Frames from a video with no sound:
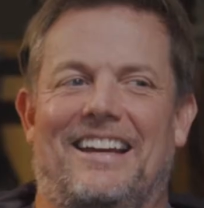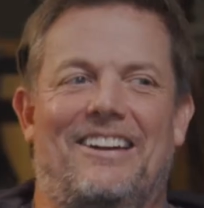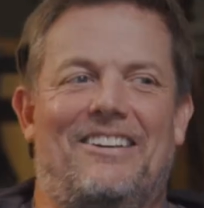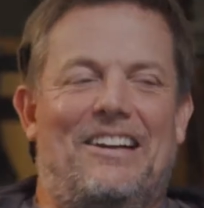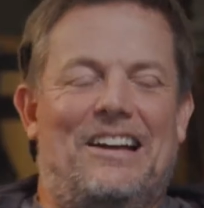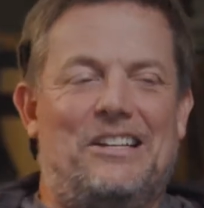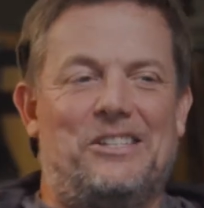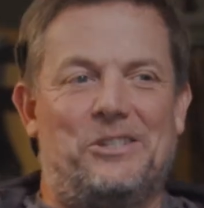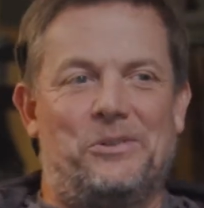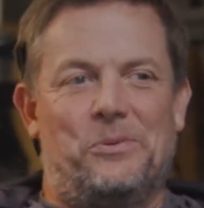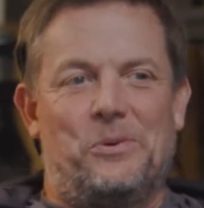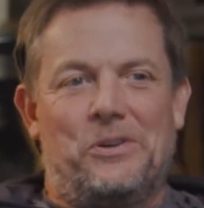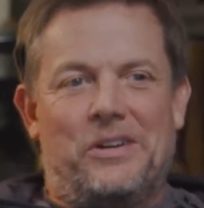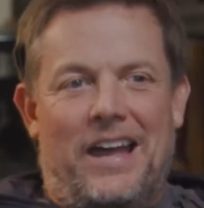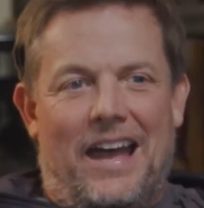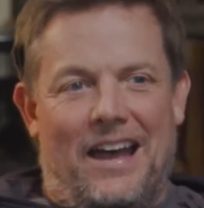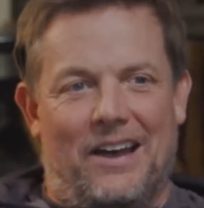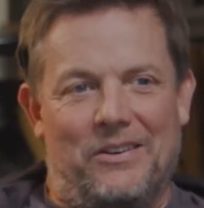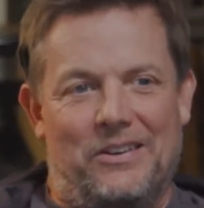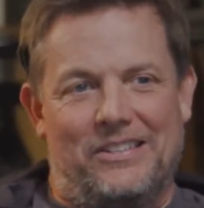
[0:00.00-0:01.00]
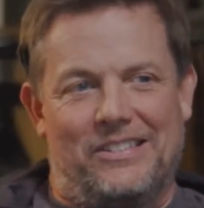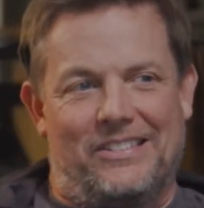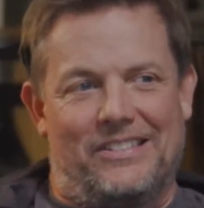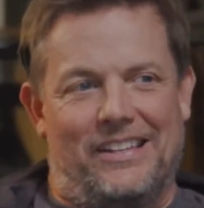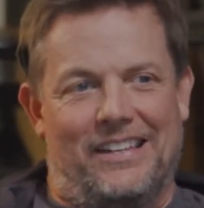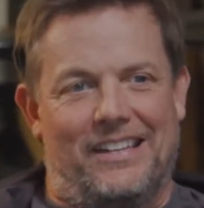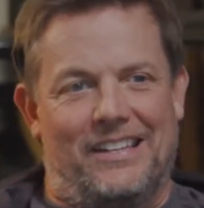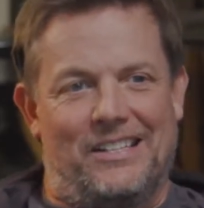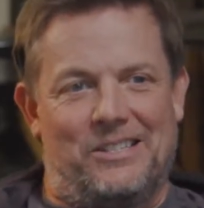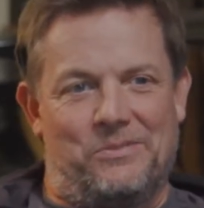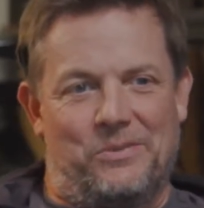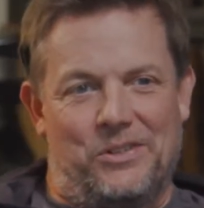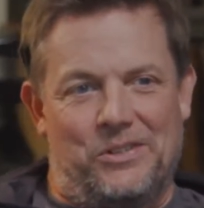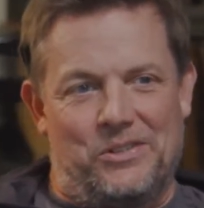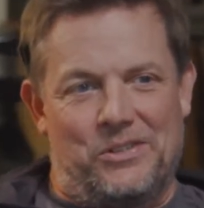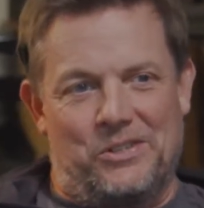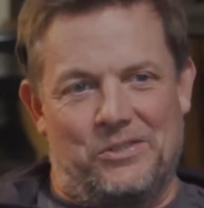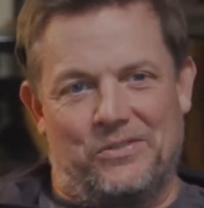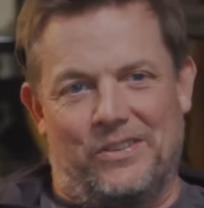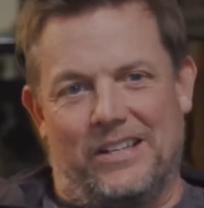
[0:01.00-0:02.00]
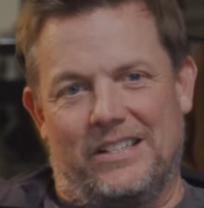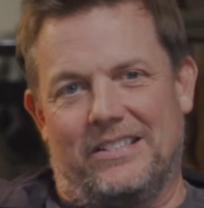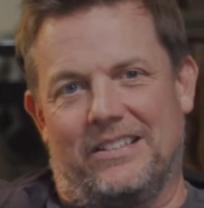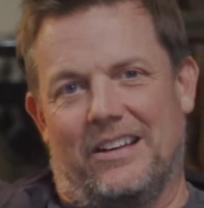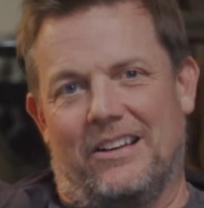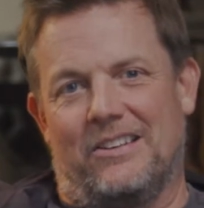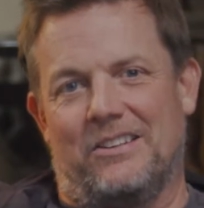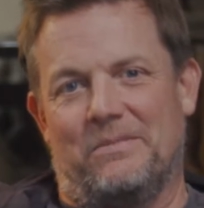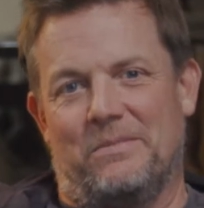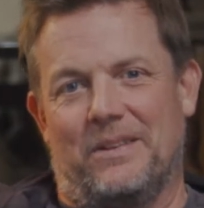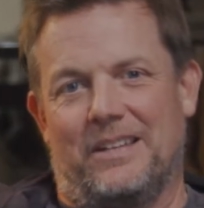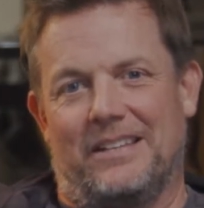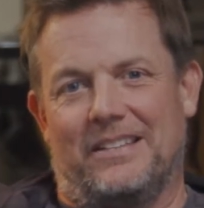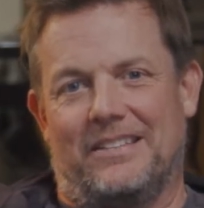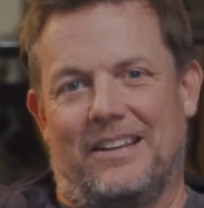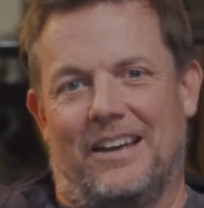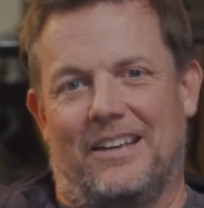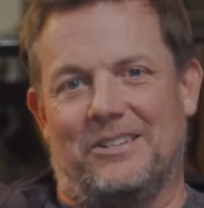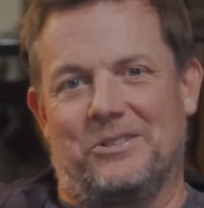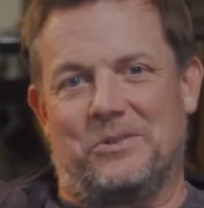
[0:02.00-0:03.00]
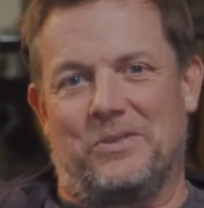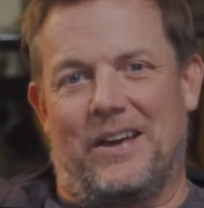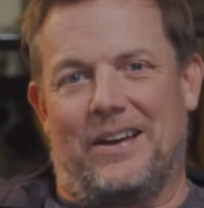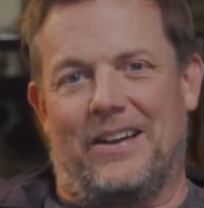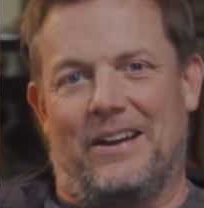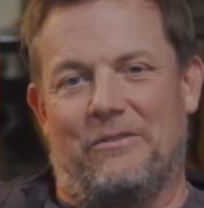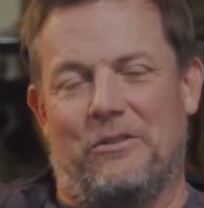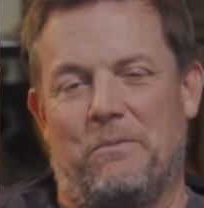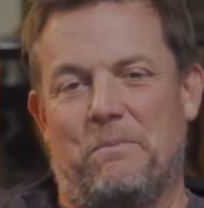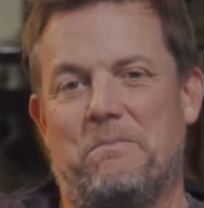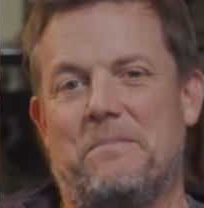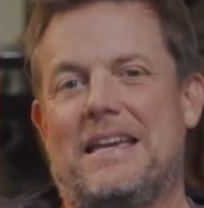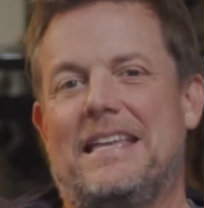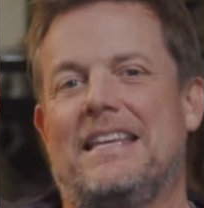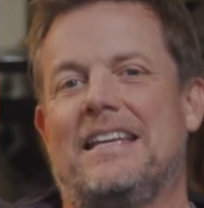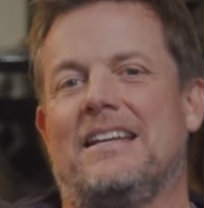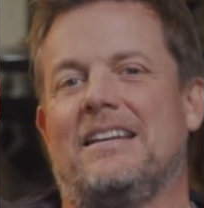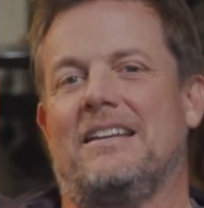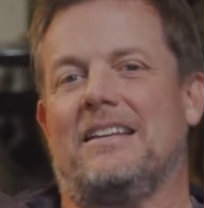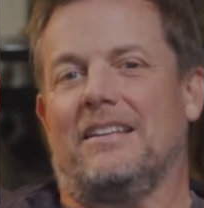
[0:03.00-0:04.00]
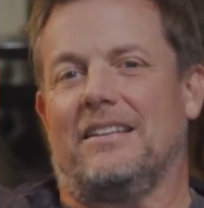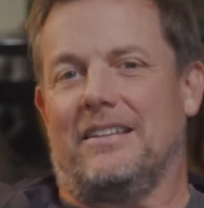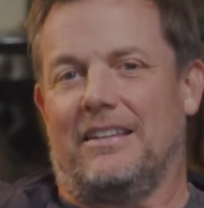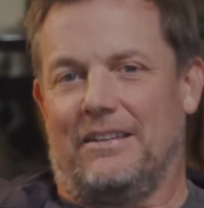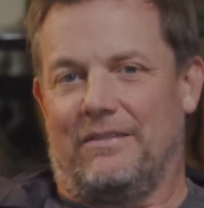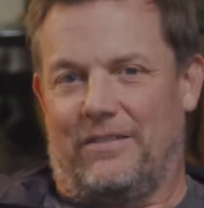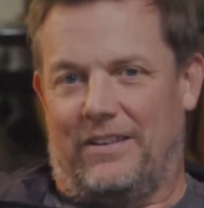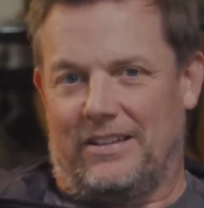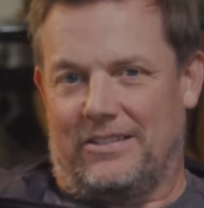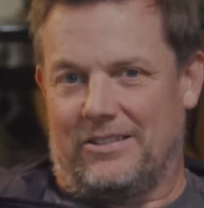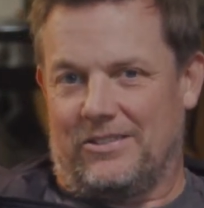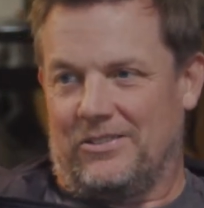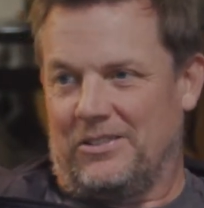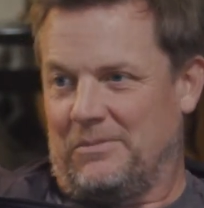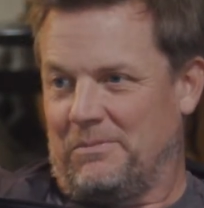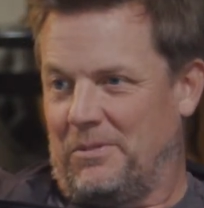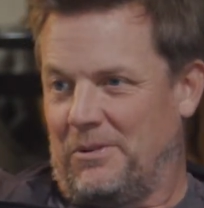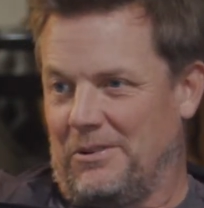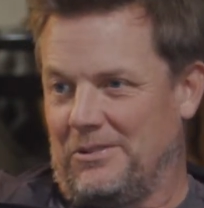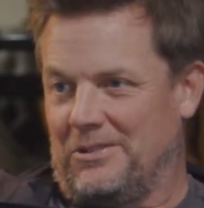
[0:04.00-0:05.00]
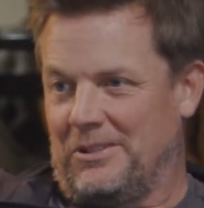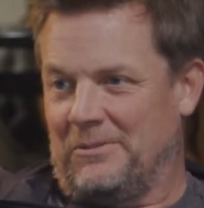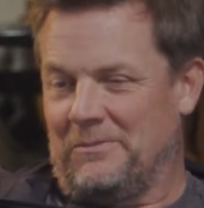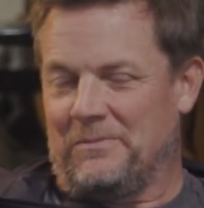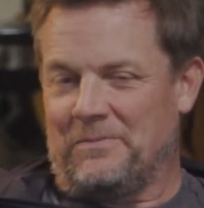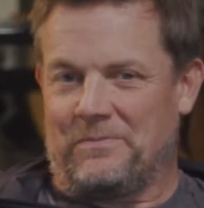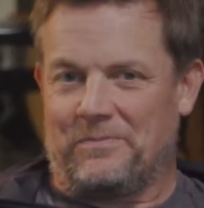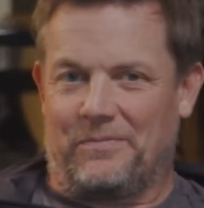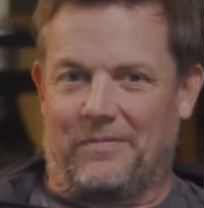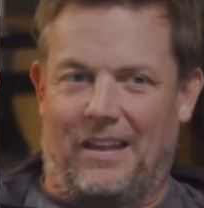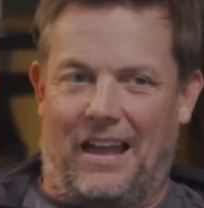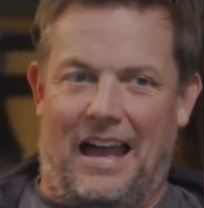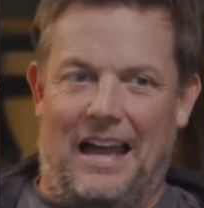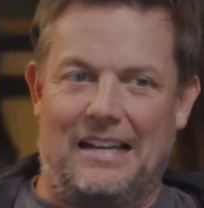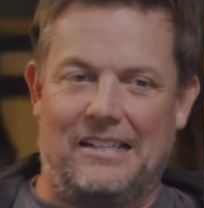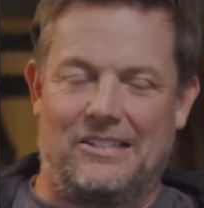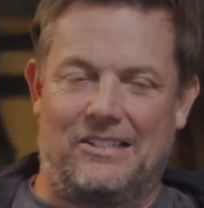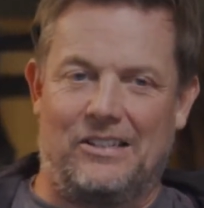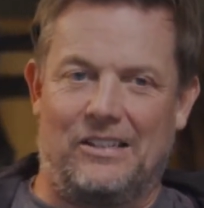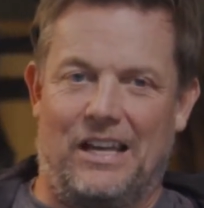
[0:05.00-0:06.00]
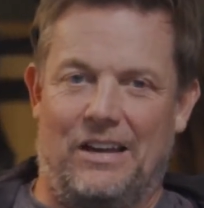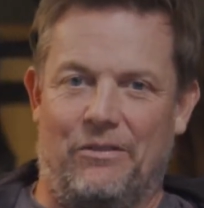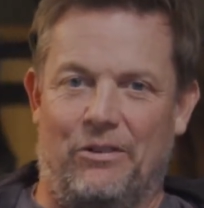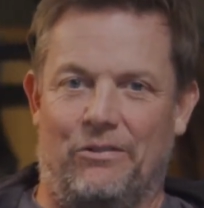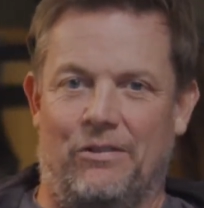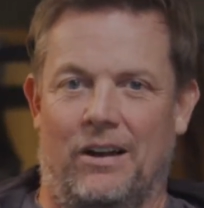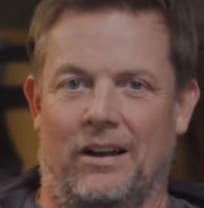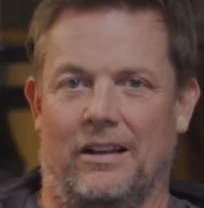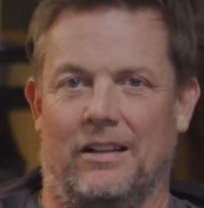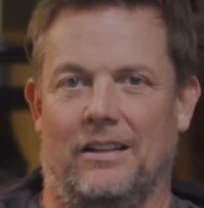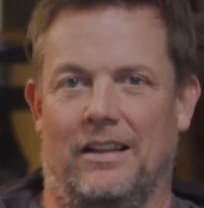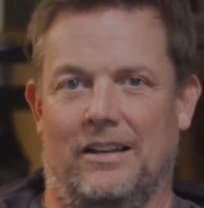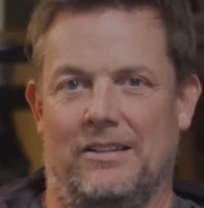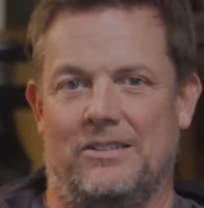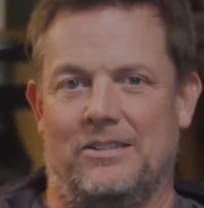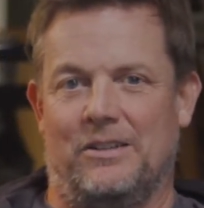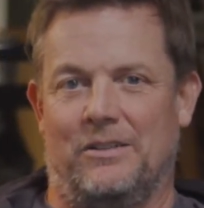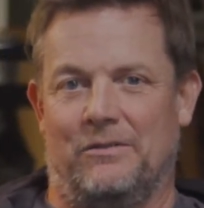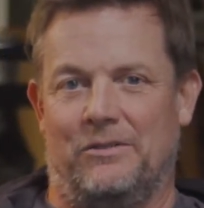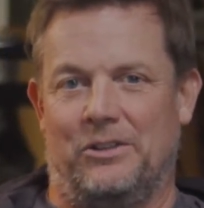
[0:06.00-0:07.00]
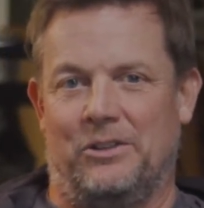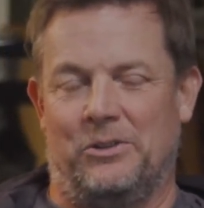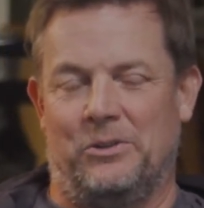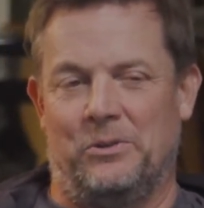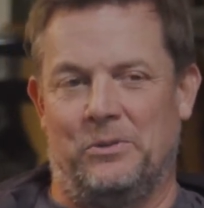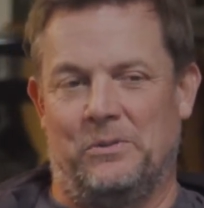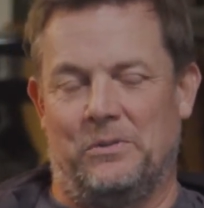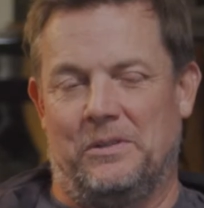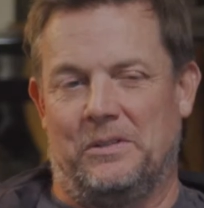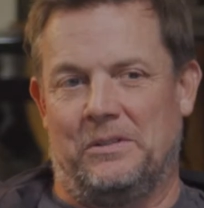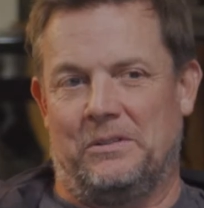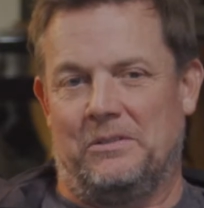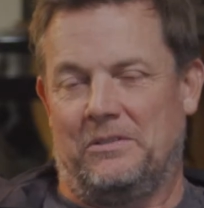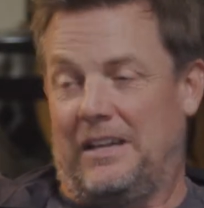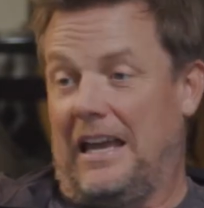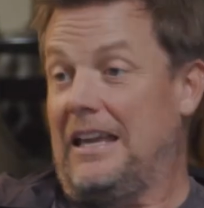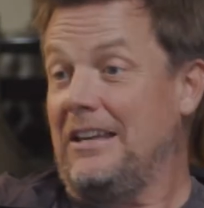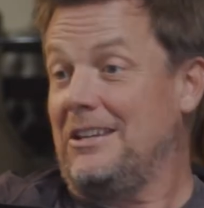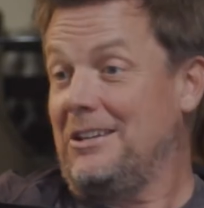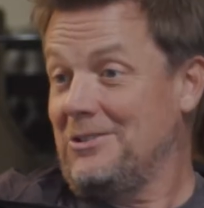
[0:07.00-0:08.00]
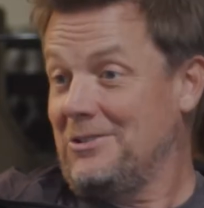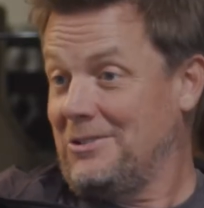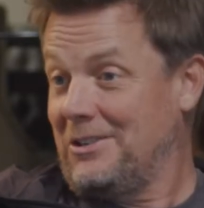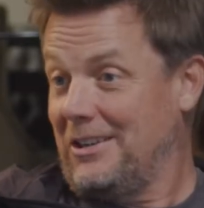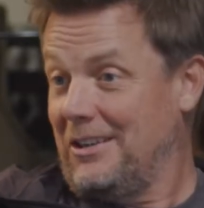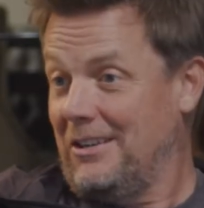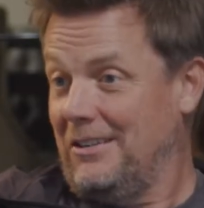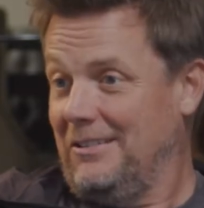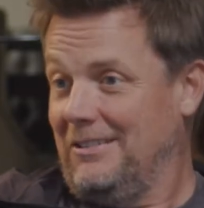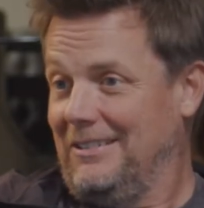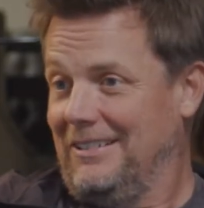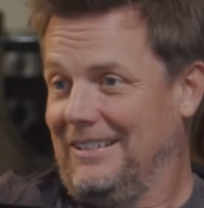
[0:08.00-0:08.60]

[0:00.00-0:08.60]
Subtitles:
All right, so we're now at a stage where you just raised $100 million without ever meeting the investors in person. I still have a recollection of you 10 years ago,